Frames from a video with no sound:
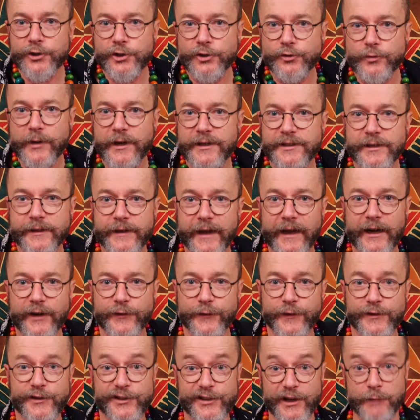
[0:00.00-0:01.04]
straight at
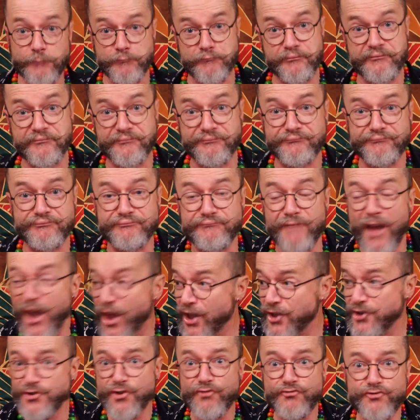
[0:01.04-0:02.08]
Elephant and said,
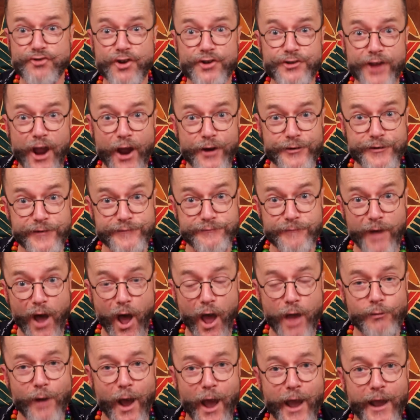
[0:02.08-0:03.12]
"You get out of
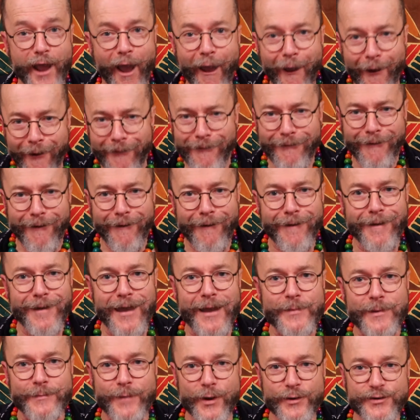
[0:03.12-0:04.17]
my way. I
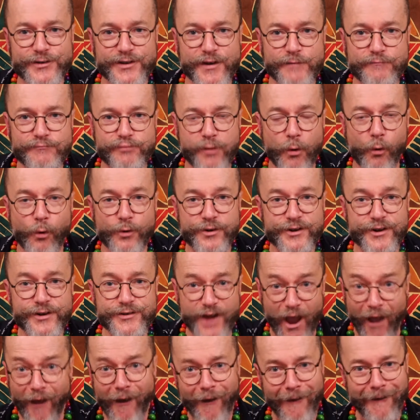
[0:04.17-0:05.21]
am the most important.
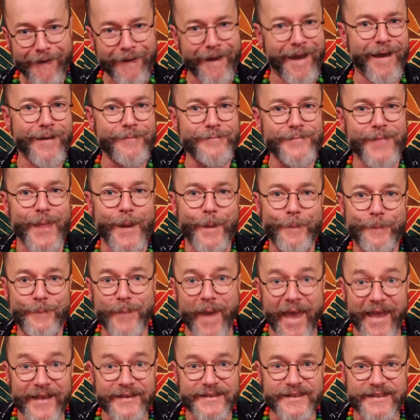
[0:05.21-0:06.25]
I am the
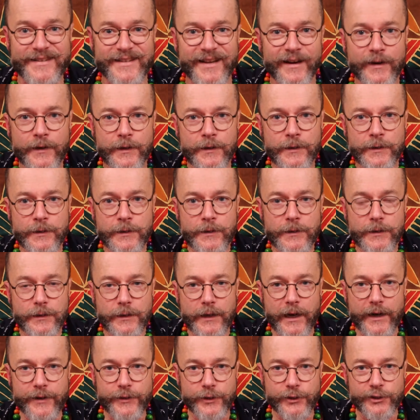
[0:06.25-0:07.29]
best."
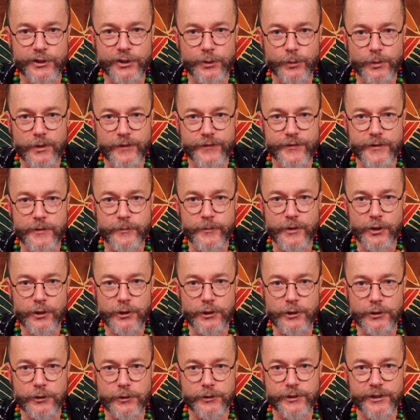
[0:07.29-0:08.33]
And the two of them
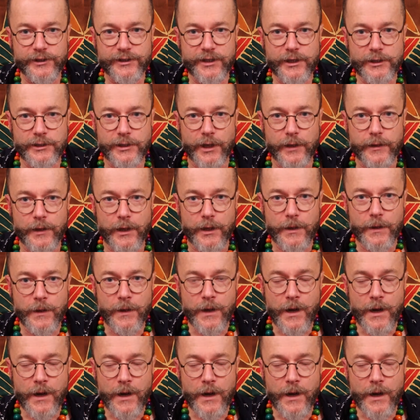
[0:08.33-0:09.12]
looked at each other,